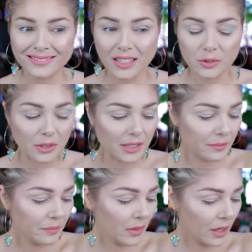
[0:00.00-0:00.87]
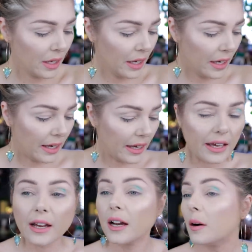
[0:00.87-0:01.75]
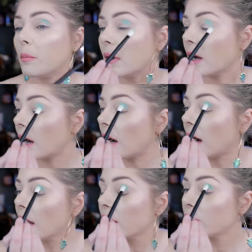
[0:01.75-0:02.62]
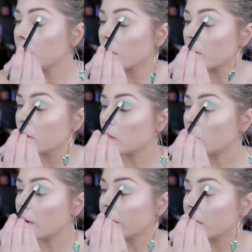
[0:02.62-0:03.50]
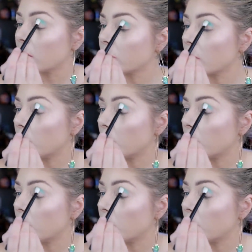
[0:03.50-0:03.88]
Not really. Um, I have been on a low-buy now for